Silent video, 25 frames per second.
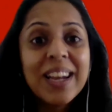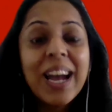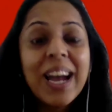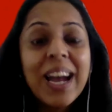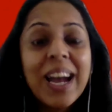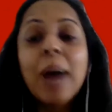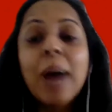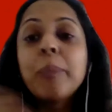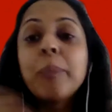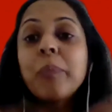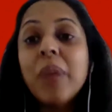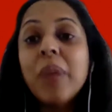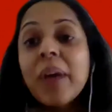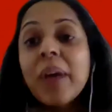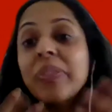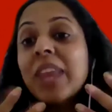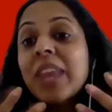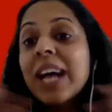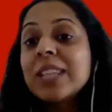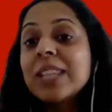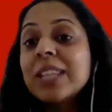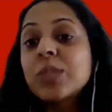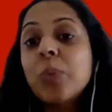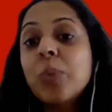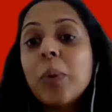And
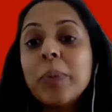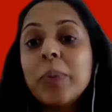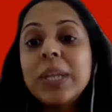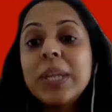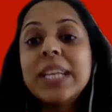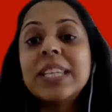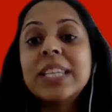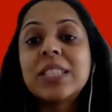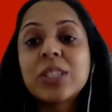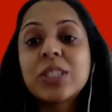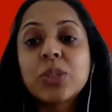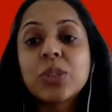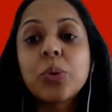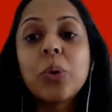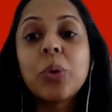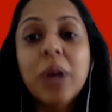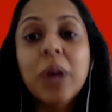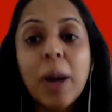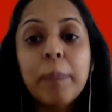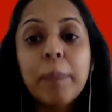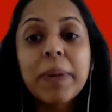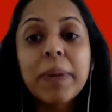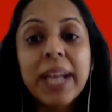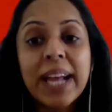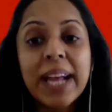that's what we need to talk
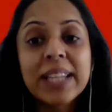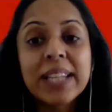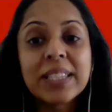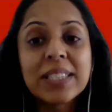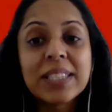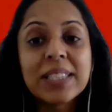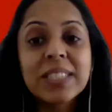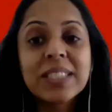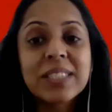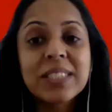up against.